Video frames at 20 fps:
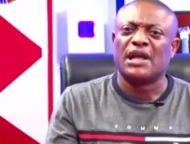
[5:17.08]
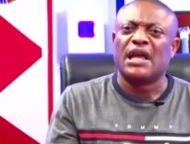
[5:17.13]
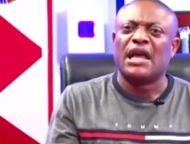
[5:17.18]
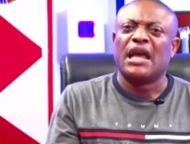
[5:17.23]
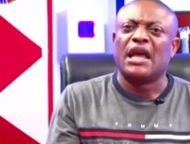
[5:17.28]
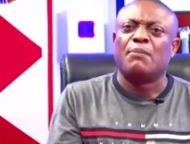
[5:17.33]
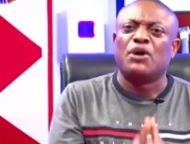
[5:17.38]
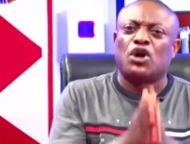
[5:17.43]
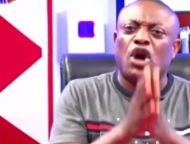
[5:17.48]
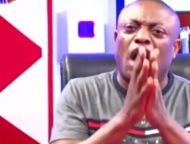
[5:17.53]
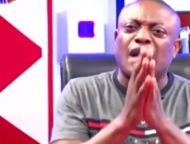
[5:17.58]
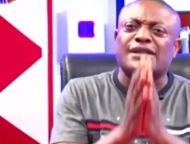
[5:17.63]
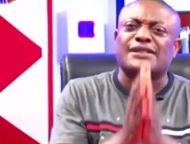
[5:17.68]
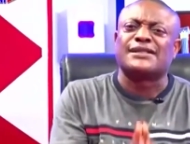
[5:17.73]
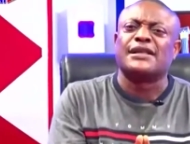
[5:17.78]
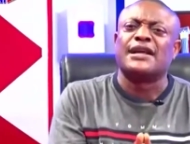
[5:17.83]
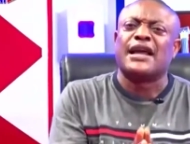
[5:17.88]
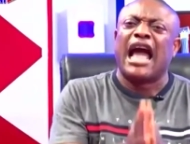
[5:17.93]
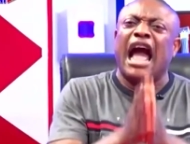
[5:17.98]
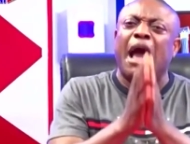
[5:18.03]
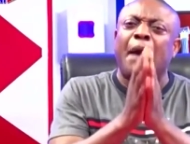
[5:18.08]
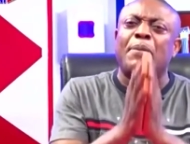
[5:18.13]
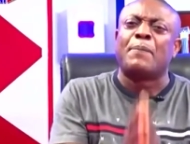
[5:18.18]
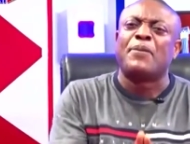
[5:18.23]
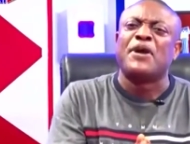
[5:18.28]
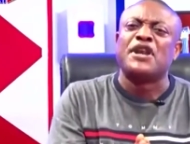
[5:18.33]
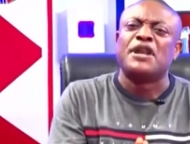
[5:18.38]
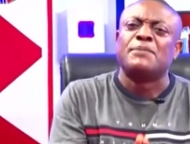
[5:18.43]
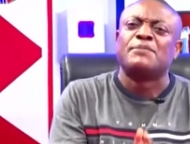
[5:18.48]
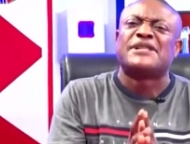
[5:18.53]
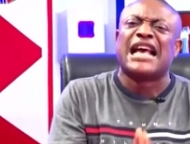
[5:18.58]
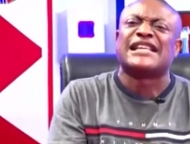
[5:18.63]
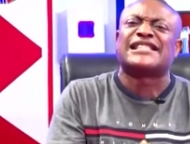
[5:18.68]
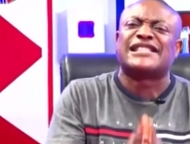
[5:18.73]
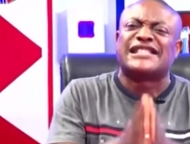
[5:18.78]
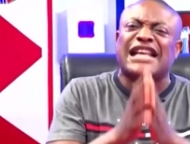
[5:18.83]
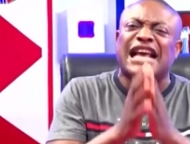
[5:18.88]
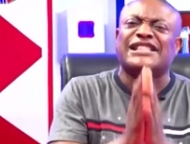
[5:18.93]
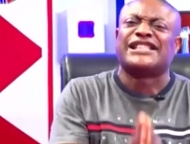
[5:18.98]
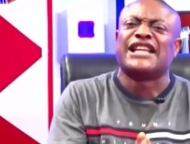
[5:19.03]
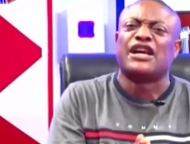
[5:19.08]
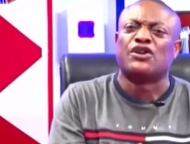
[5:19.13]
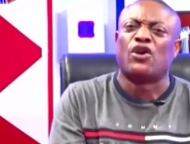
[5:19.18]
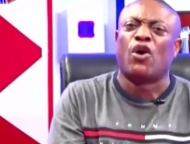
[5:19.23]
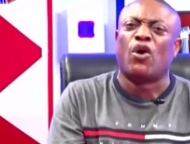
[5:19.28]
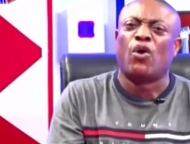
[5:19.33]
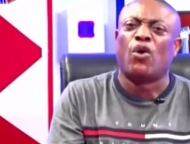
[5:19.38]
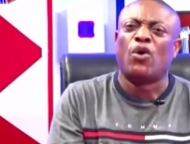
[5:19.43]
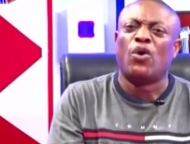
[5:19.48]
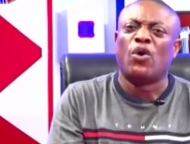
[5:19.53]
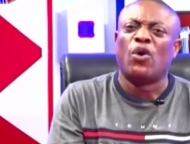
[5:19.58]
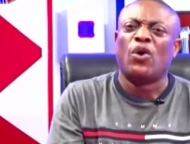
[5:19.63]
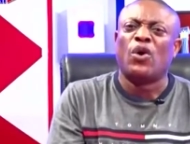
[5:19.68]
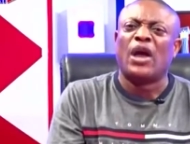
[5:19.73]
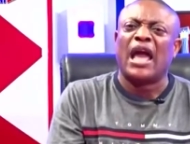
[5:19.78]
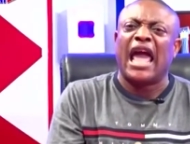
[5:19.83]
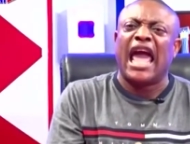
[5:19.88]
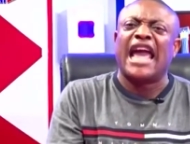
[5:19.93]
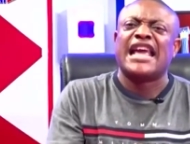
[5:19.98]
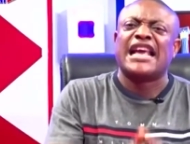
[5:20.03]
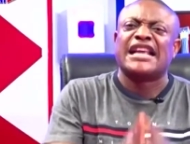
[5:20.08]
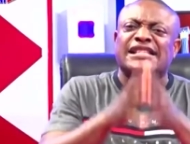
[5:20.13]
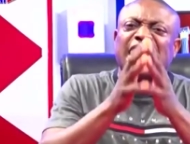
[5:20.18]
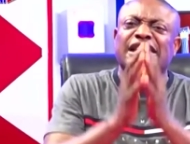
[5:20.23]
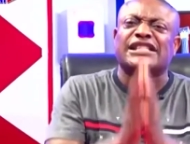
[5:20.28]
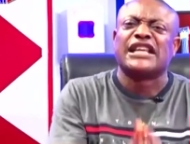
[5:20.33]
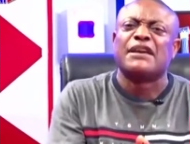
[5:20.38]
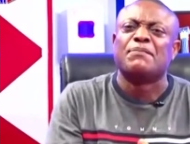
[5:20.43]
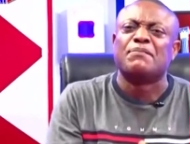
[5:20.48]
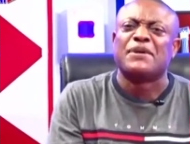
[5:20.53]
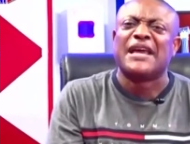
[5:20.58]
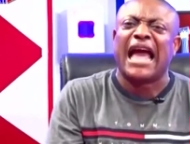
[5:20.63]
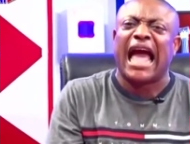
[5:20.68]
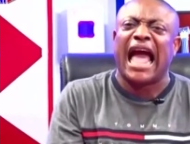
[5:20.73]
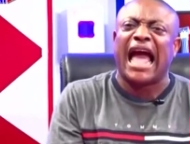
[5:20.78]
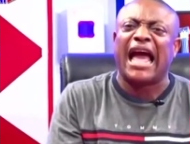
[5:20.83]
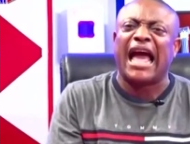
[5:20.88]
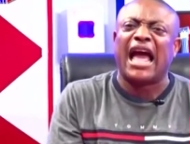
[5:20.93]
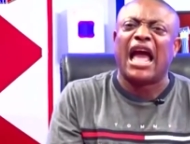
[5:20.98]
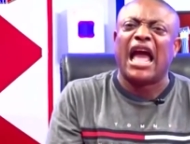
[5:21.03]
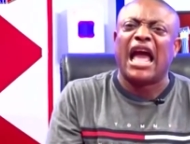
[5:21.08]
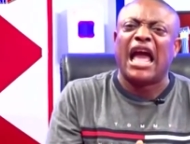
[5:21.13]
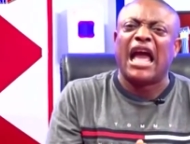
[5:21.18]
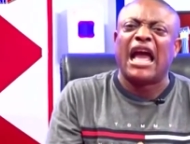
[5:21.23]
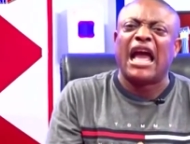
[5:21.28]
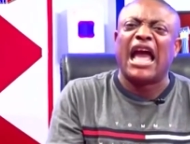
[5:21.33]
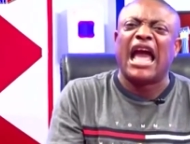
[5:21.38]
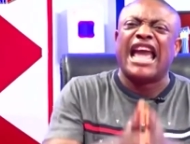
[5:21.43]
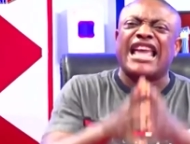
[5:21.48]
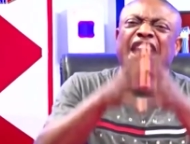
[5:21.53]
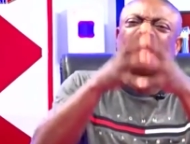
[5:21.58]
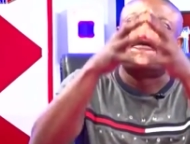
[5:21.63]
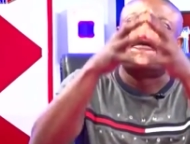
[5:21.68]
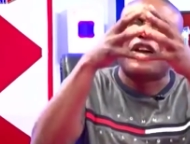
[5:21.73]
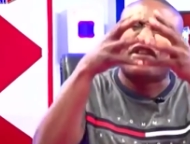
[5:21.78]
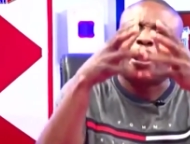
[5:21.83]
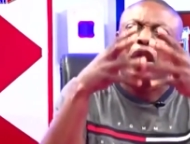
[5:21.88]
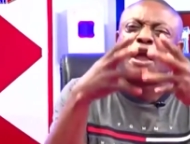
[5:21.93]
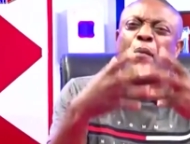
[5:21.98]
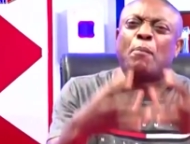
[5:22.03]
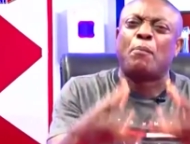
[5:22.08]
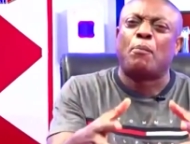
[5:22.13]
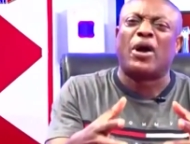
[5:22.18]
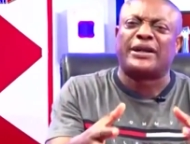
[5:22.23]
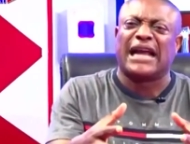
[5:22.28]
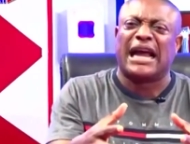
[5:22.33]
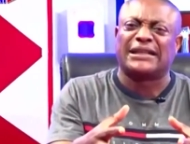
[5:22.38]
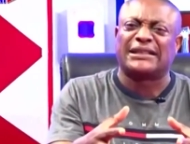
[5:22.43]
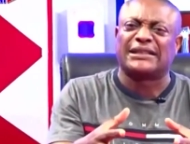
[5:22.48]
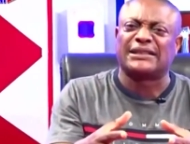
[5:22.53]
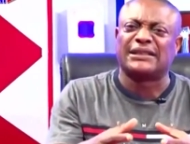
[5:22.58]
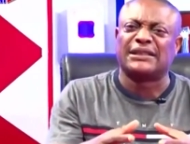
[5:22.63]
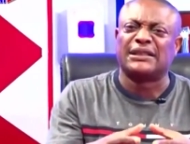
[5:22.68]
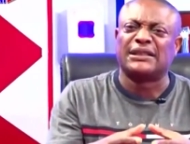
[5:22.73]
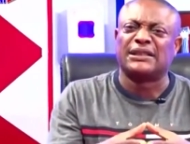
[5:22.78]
because M P P himself station no, and your station beer, and you're very important.